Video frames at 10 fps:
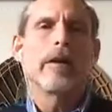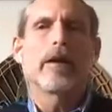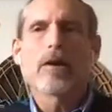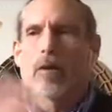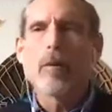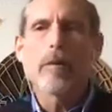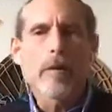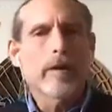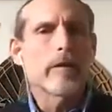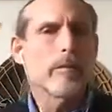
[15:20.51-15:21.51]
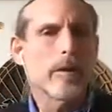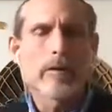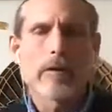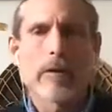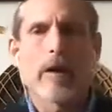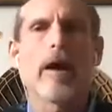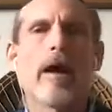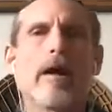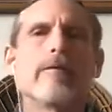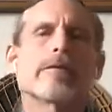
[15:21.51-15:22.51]
and incorporate them into their
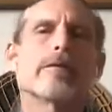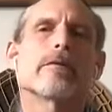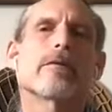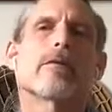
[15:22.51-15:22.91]
lives.